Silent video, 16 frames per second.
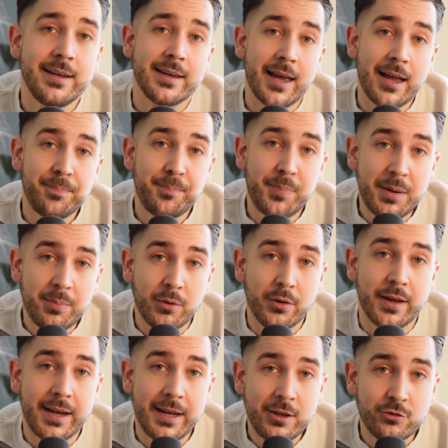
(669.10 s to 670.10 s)
get people
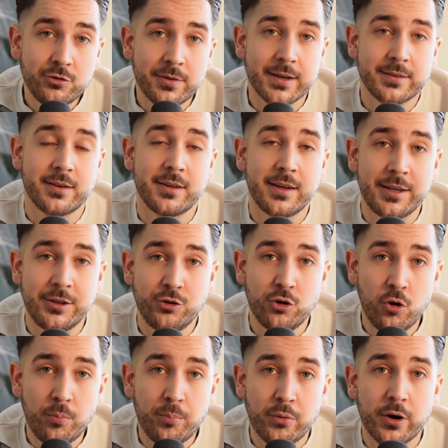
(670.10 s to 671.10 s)
interested in
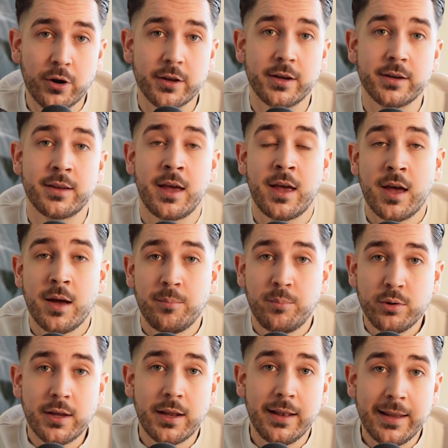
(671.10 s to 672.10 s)
your product,
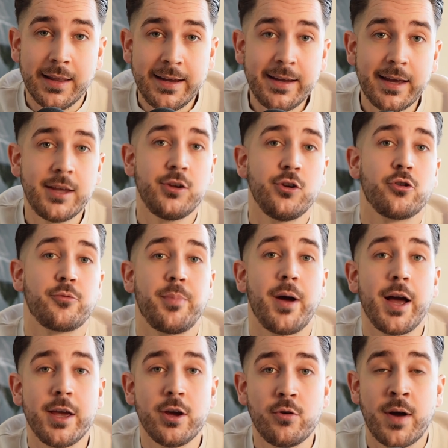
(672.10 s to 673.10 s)
put a link in your
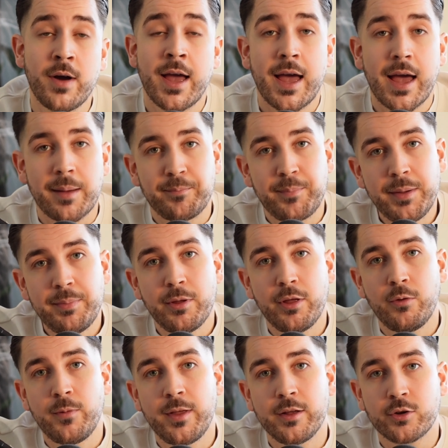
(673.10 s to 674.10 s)
bio, and
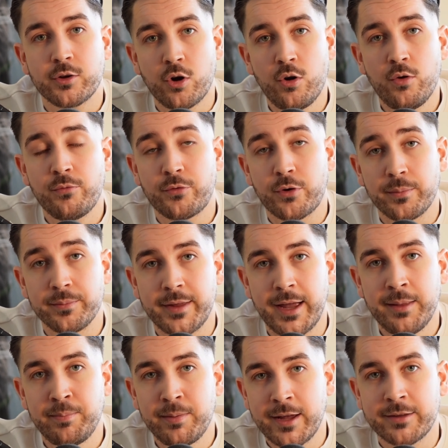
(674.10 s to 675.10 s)
people will go from
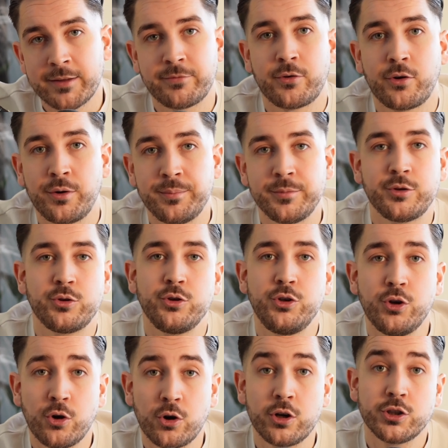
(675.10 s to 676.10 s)
that platform to
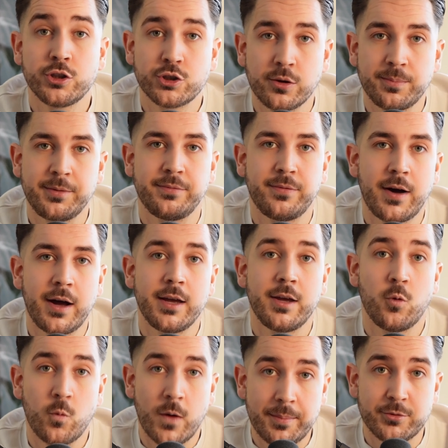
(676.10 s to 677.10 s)
your Shopify
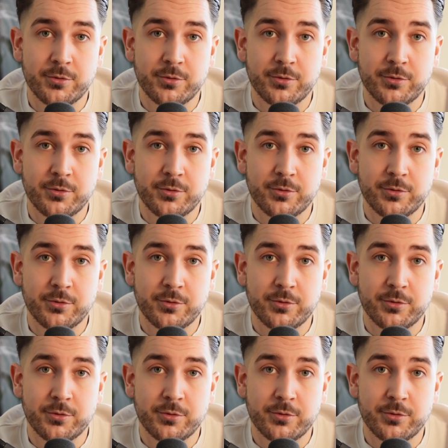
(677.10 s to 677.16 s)
web